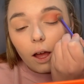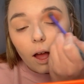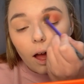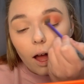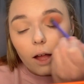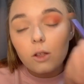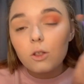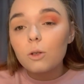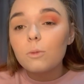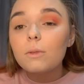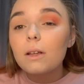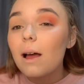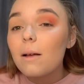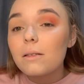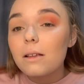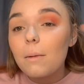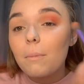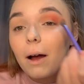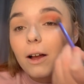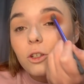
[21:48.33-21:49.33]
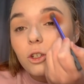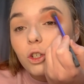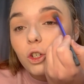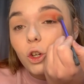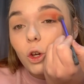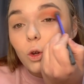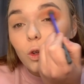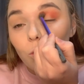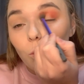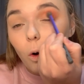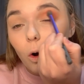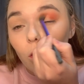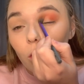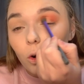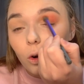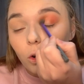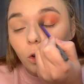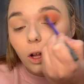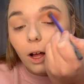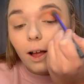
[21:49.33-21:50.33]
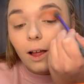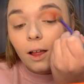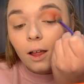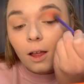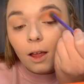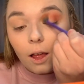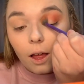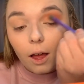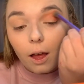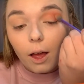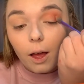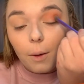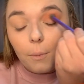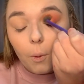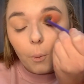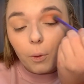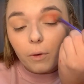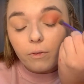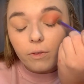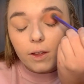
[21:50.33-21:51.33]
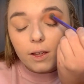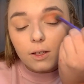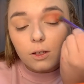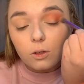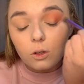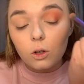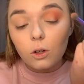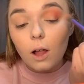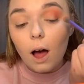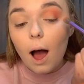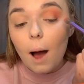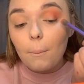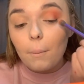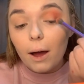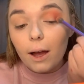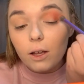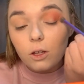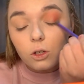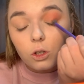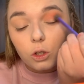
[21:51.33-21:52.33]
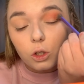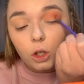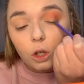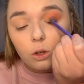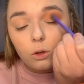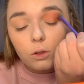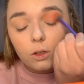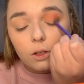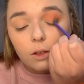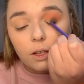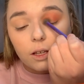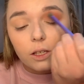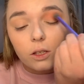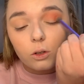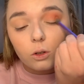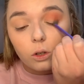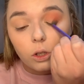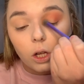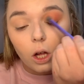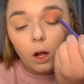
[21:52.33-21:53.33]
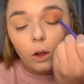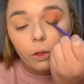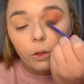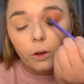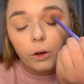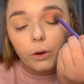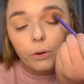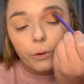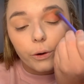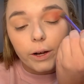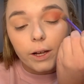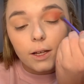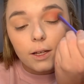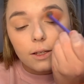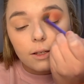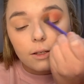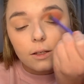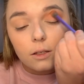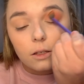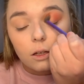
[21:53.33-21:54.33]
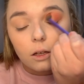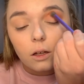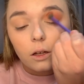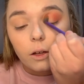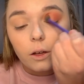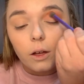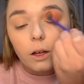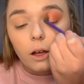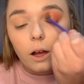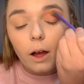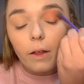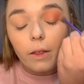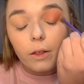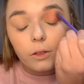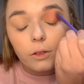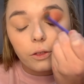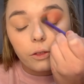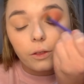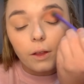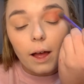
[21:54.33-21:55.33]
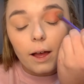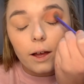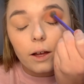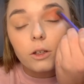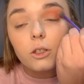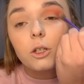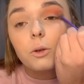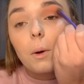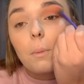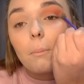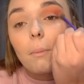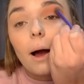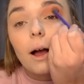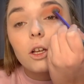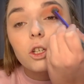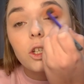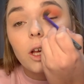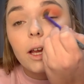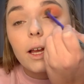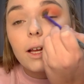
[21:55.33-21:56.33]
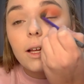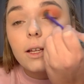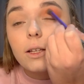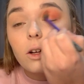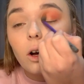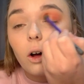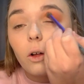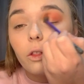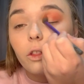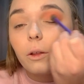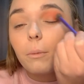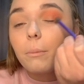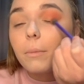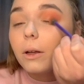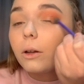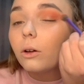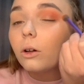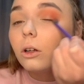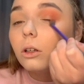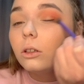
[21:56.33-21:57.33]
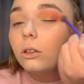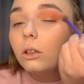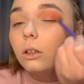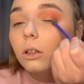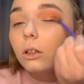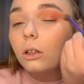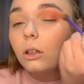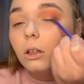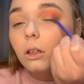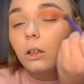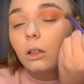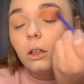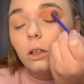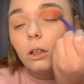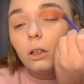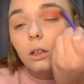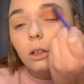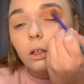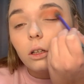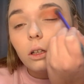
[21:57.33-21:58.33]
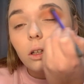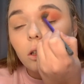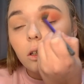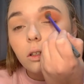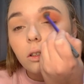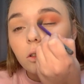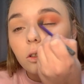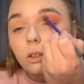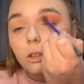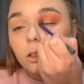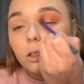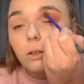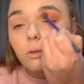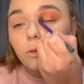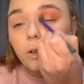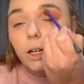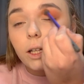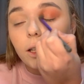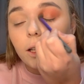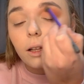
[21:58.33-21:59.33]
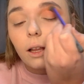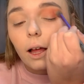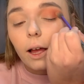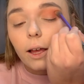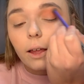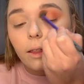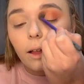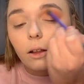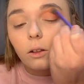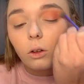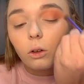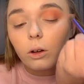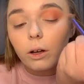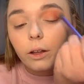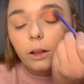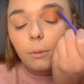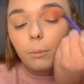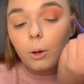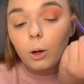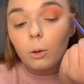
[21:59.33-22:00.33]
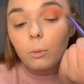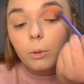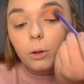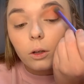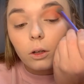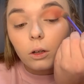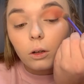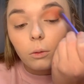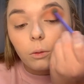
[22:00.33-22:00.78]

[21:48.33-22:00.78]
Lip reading: And sometimes I might just use one colour. With this colour, I might just use this colour on the crease. And then like do a matte shade on the middle. Just because I really like that look at the moment.